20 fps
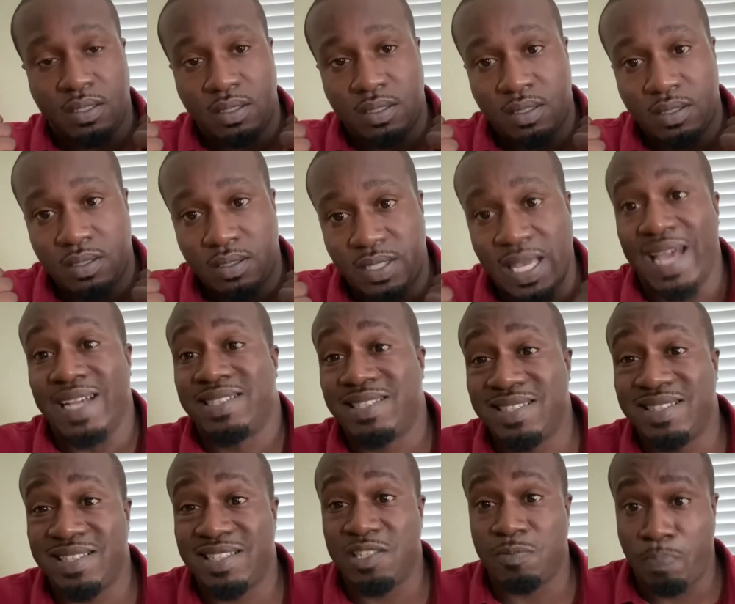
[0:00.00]
Texas
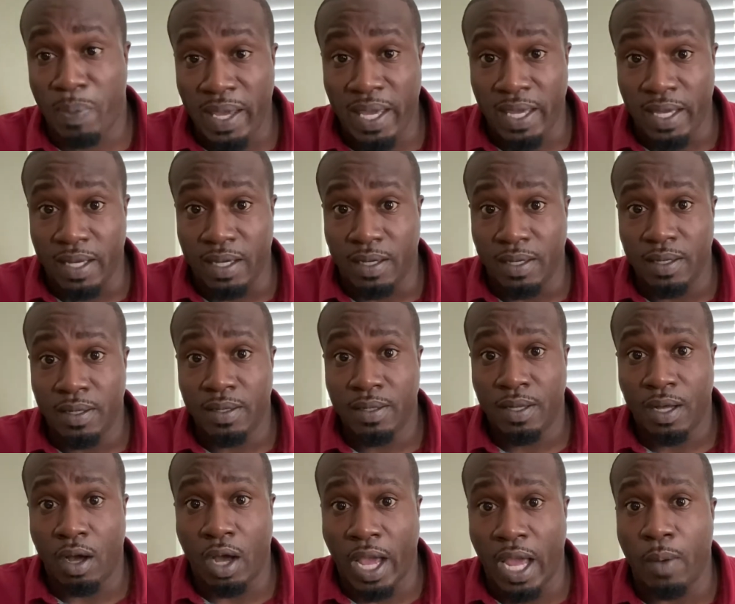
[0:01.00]
is big.
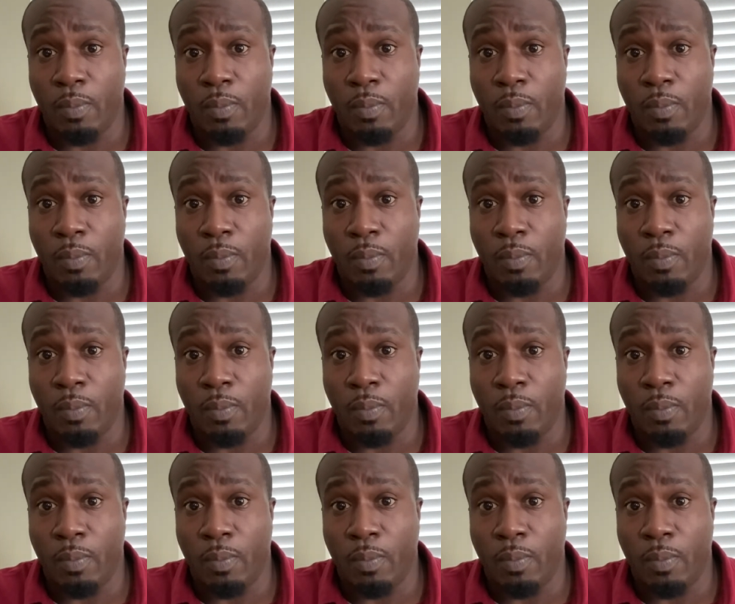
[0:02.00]
Okay,